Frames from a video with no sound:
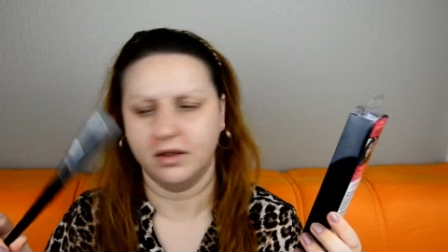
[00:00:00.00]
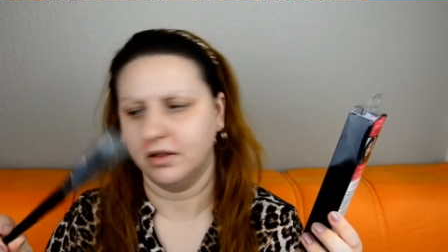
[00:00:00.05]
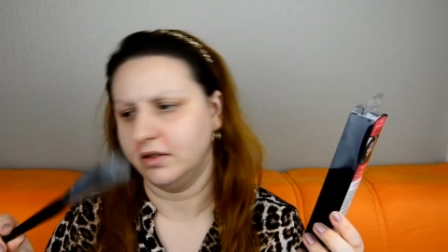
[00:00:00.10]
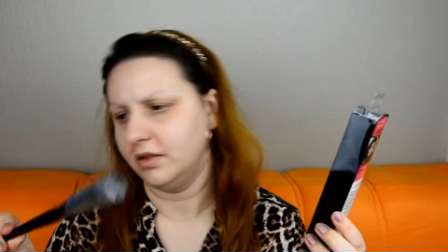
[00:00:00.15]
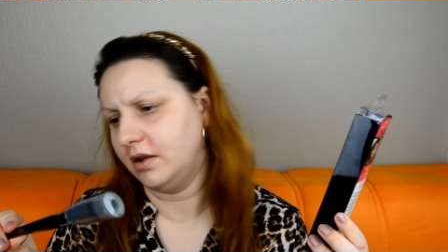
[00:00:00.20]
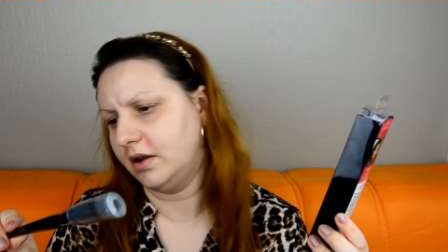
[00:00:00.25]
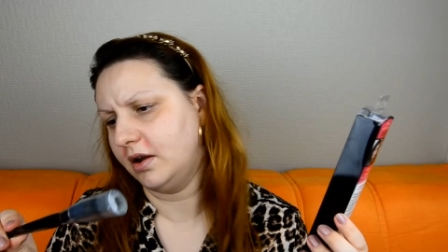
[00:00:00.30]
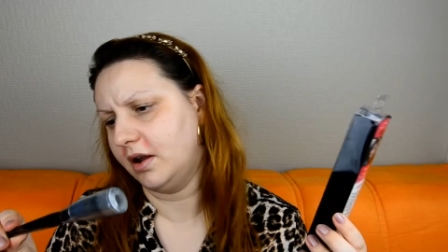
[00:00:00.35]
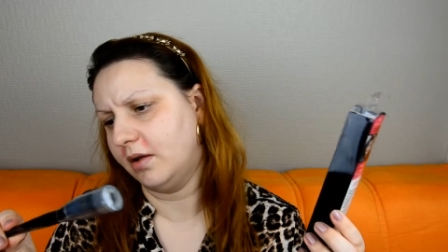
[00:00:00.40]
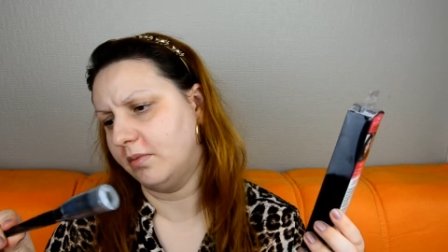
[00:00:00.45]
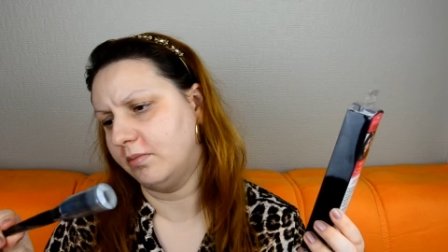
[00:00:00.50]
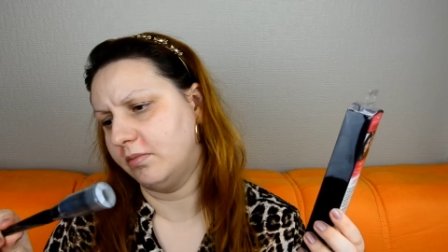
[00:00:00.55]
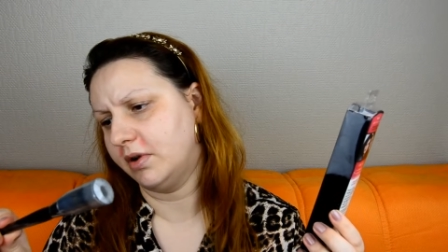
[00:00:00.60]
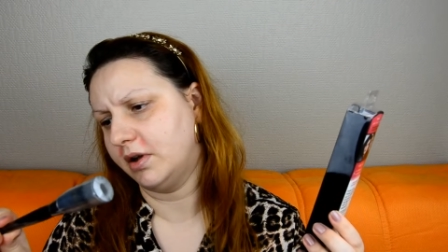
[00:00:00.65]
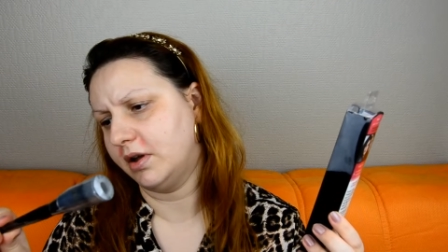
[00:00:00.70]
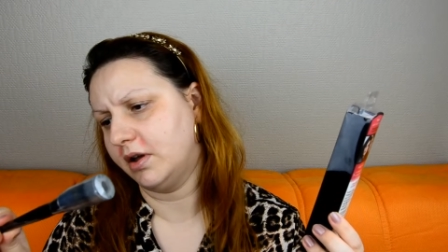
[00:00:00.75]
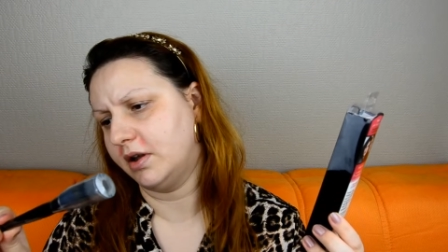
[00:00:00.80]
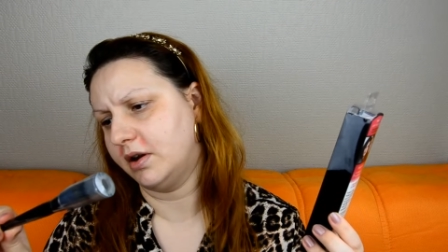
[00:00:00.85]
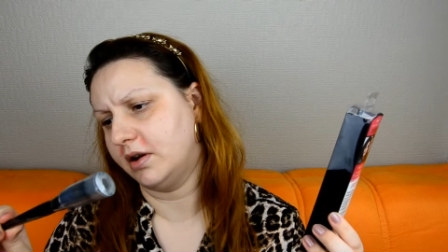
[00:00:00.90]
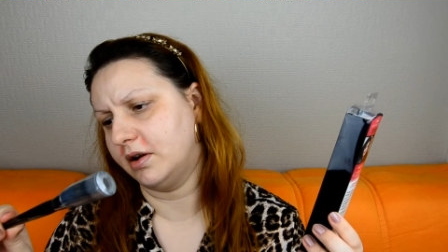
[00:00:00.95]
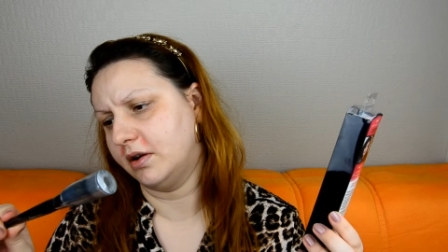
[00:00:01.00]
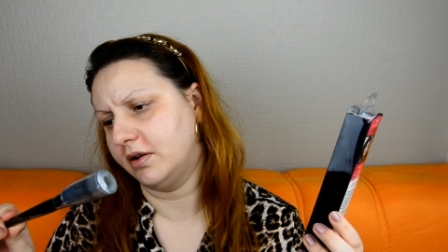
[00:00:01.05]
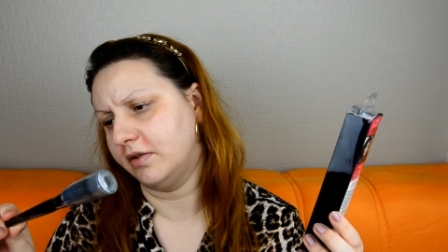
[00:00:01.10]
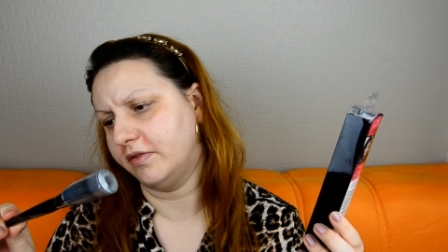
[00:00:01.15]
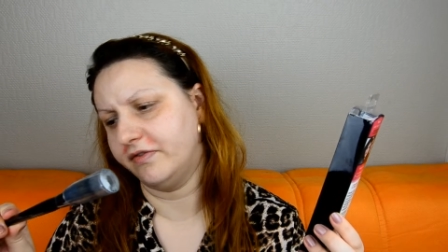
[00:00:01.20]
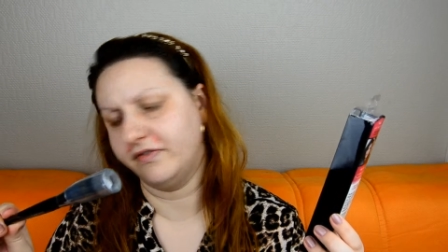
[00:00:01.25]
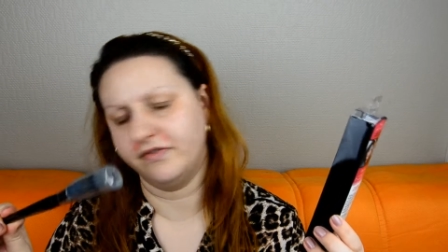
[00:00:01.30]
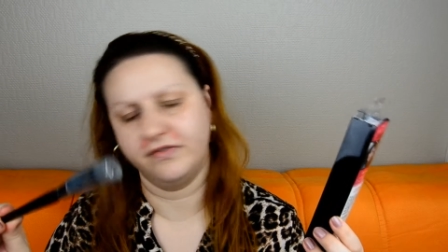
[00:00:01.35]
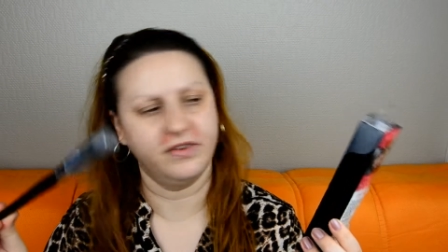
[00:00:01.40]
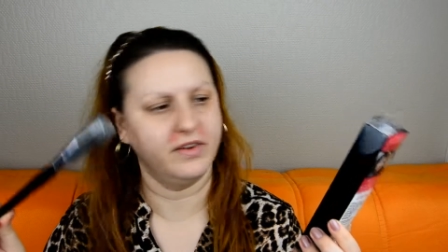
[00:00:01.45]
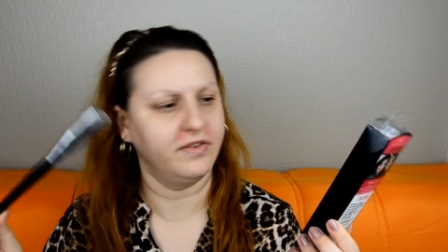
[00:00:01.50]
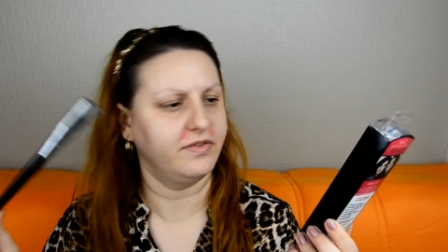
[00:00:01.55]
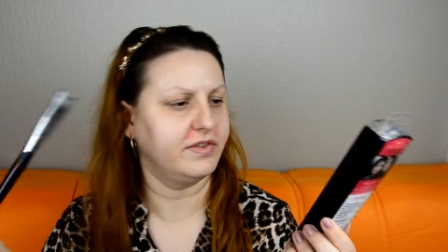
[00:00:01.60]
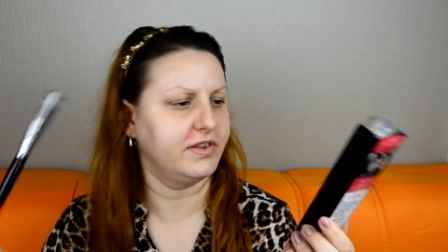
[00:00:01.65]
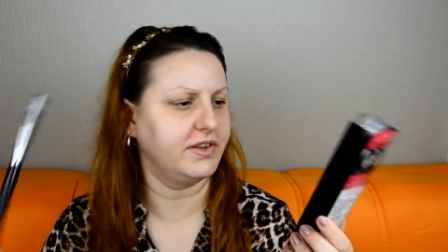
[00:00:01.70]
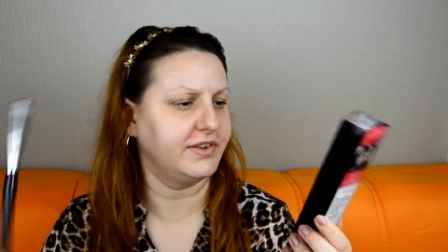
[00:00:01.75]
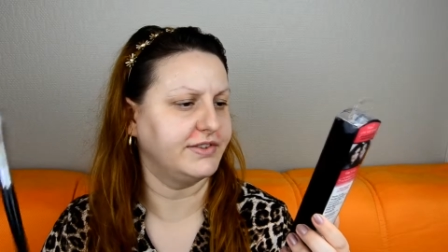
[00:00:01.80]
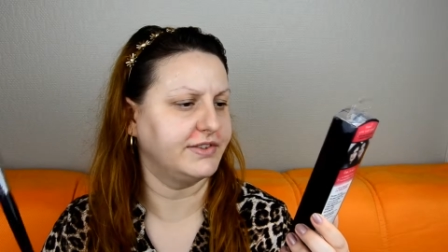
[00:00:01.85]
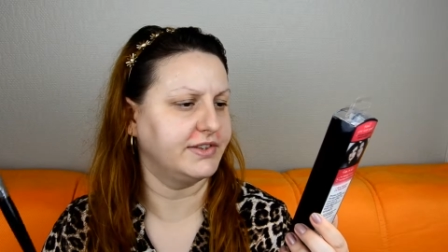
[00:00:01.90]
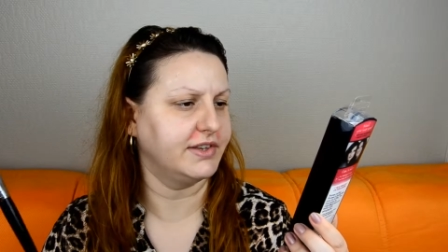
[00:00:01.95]
the number uh,
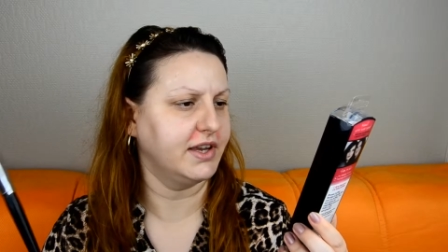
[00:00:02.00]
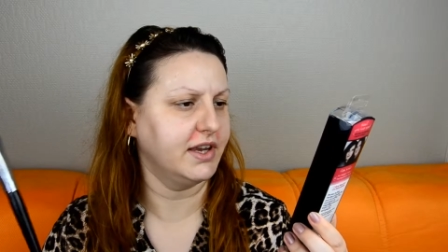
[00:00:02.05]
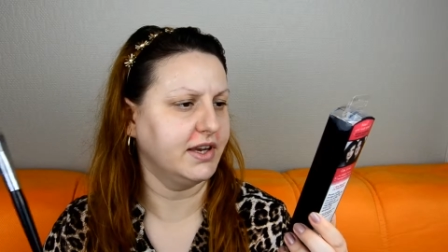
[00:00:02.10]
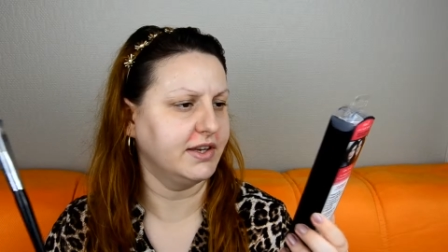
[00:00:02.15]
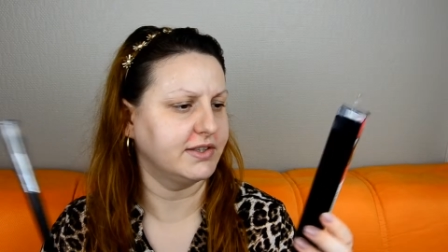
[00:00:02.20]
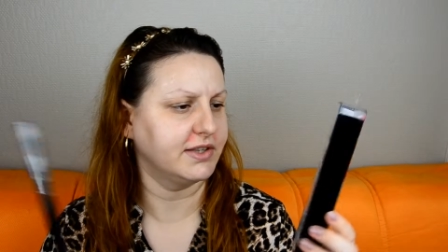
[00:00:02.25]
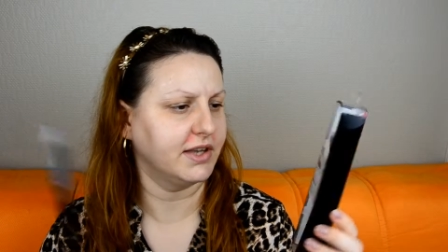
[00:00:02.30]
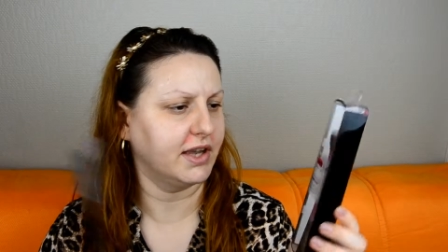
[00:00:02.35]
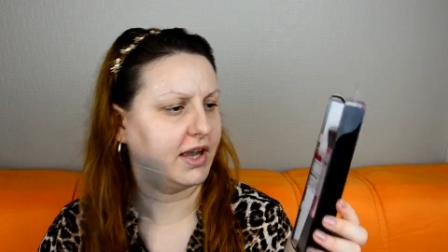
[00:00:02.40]
56